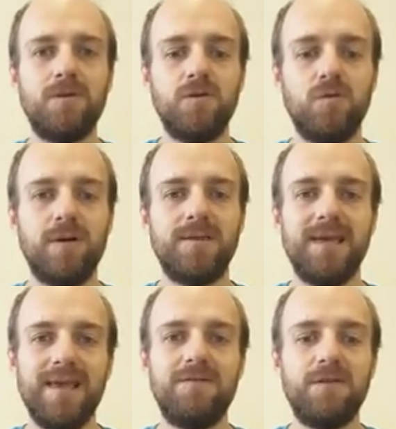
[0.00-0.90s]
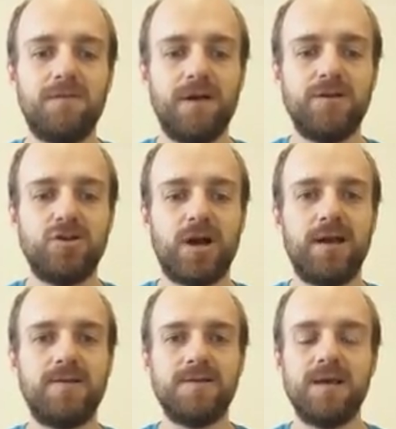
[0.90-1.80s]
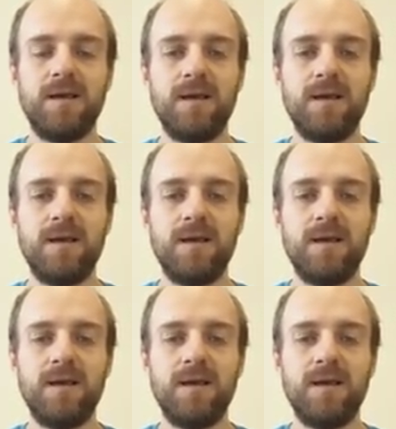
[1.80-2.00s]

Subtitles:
to do it, even to face giants.